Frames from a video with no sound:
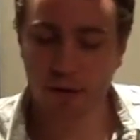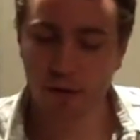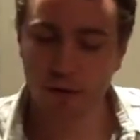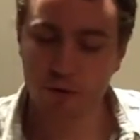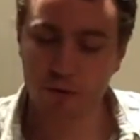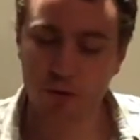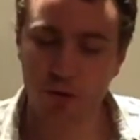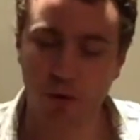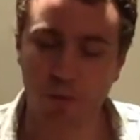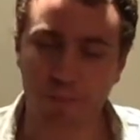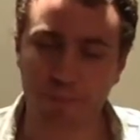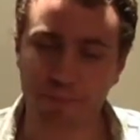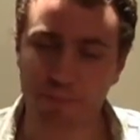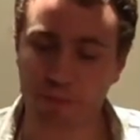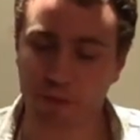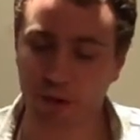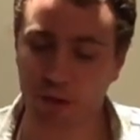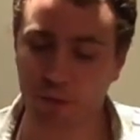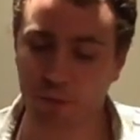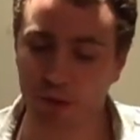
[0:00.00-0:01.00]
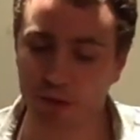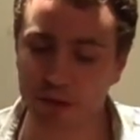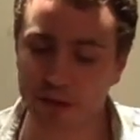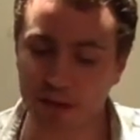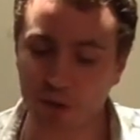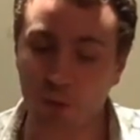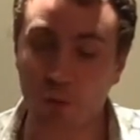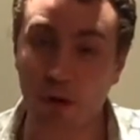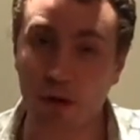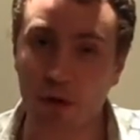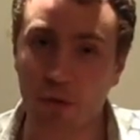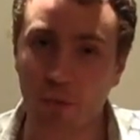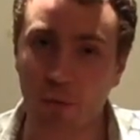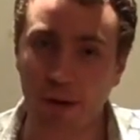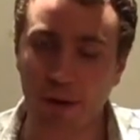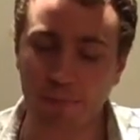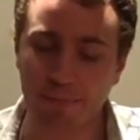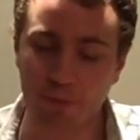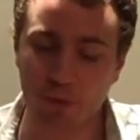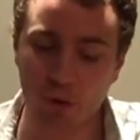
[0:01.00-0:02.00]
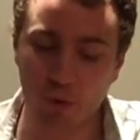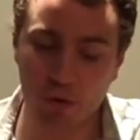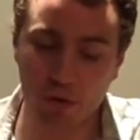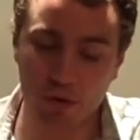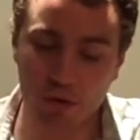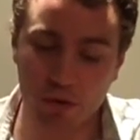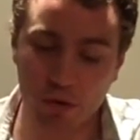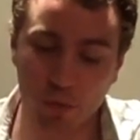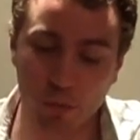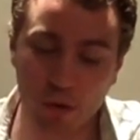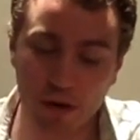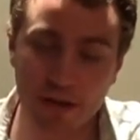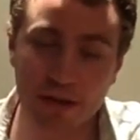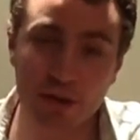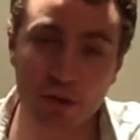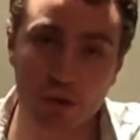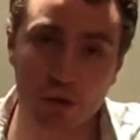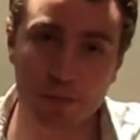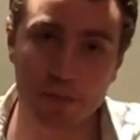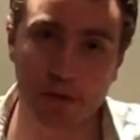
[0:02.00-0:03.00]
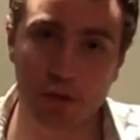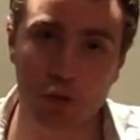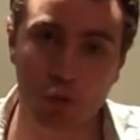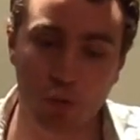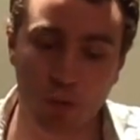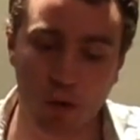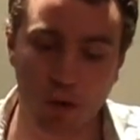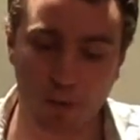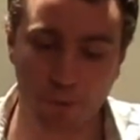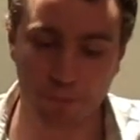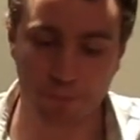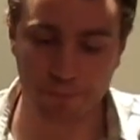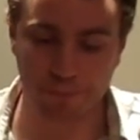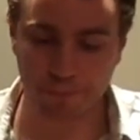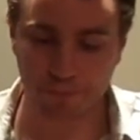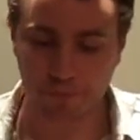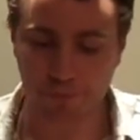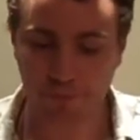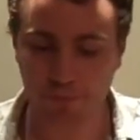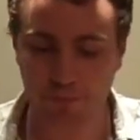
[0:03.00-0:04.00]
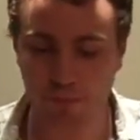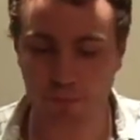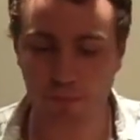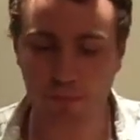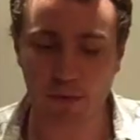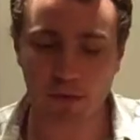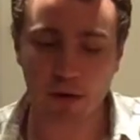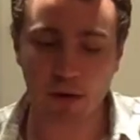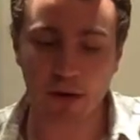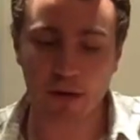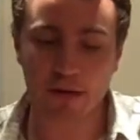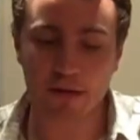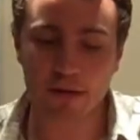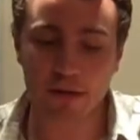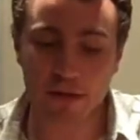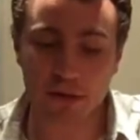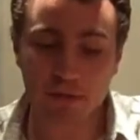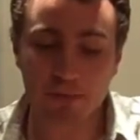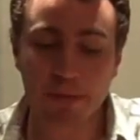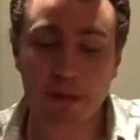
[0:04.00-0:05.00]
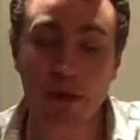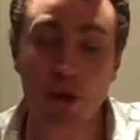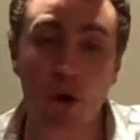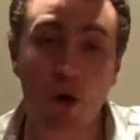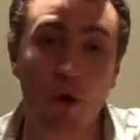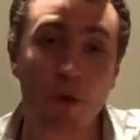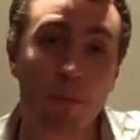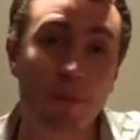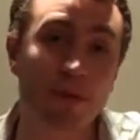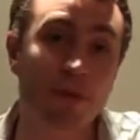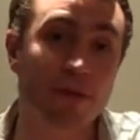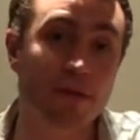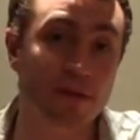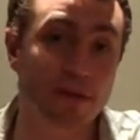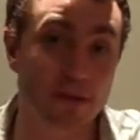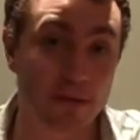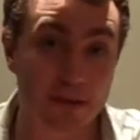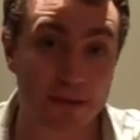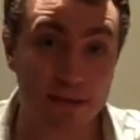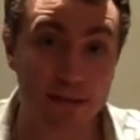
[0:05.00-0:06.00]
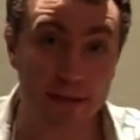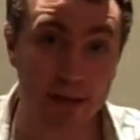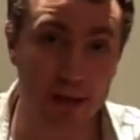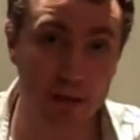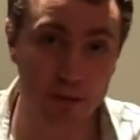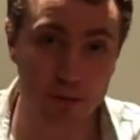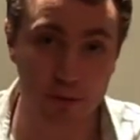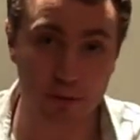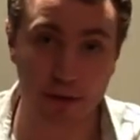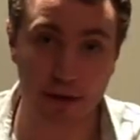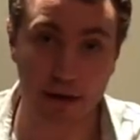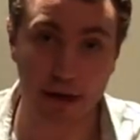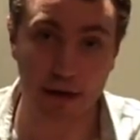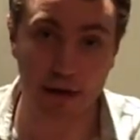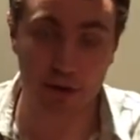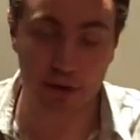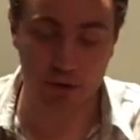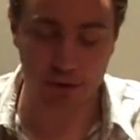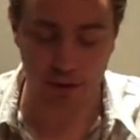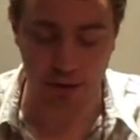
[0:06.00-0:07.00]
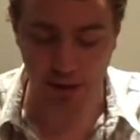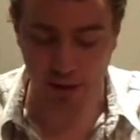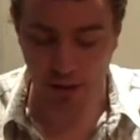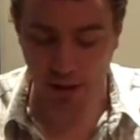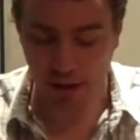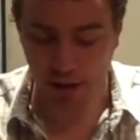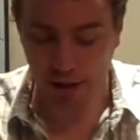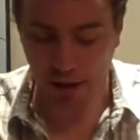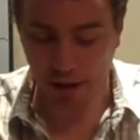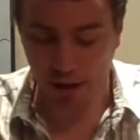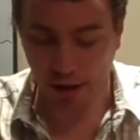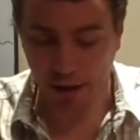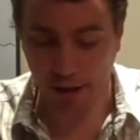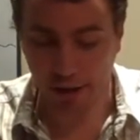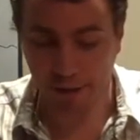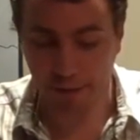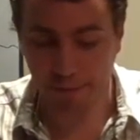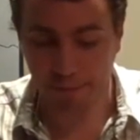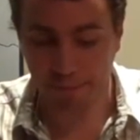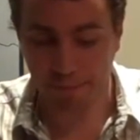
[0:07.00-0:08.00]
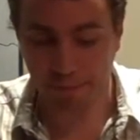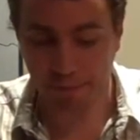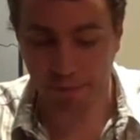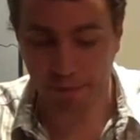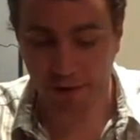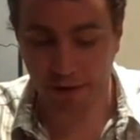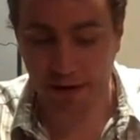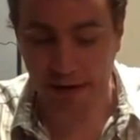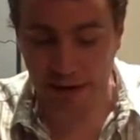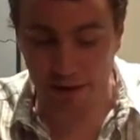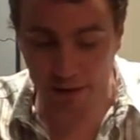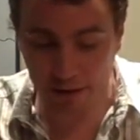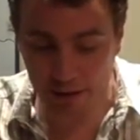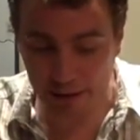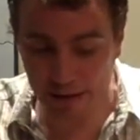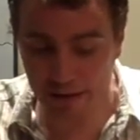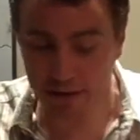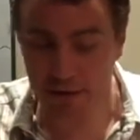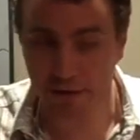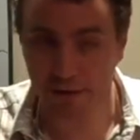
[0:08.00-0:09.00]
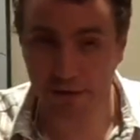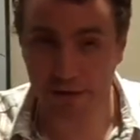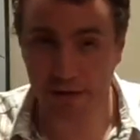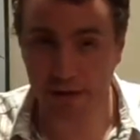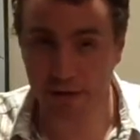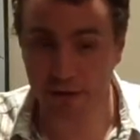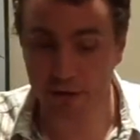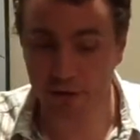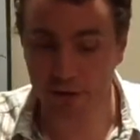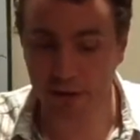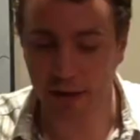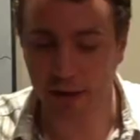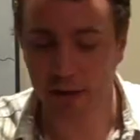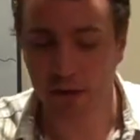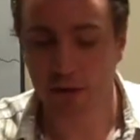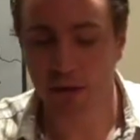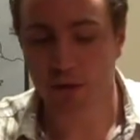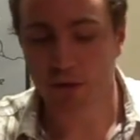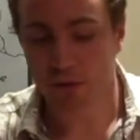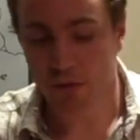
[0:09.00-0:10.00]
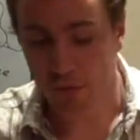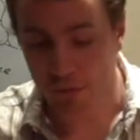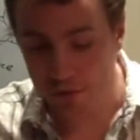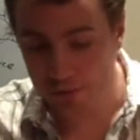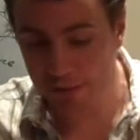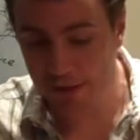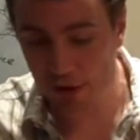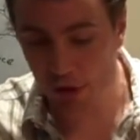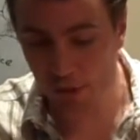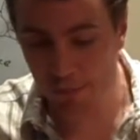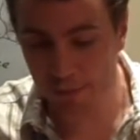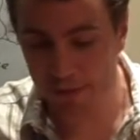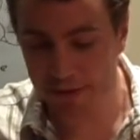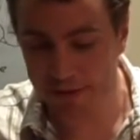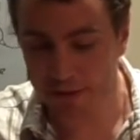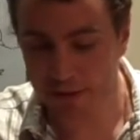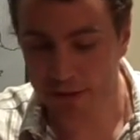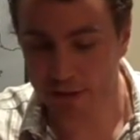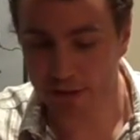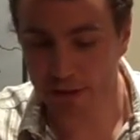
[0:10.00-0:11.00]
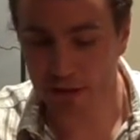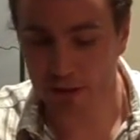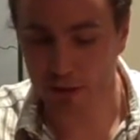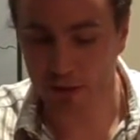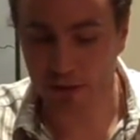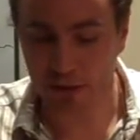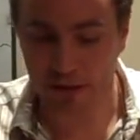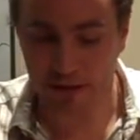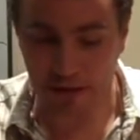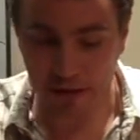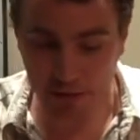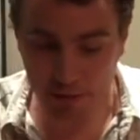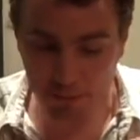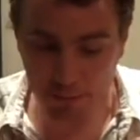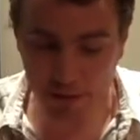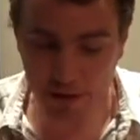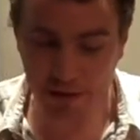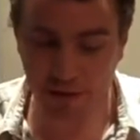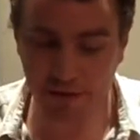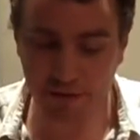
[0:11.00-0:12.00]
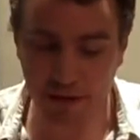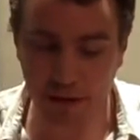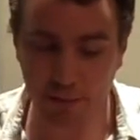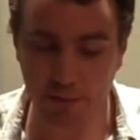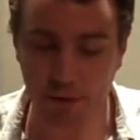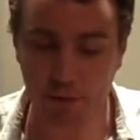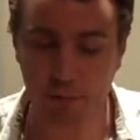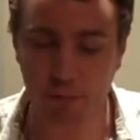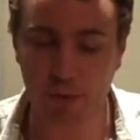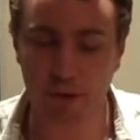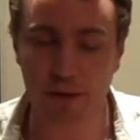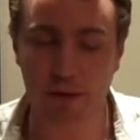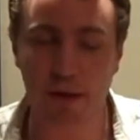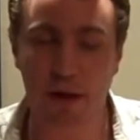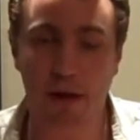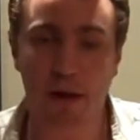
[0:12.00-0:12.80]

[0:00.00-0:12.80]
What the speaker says: So I want to say right away, the wine is a little bit too warm. This has been opened since yesterday, actually. Had a glass of it yesterday. So it's been open since yesterday. It's had plenty of time to breathe.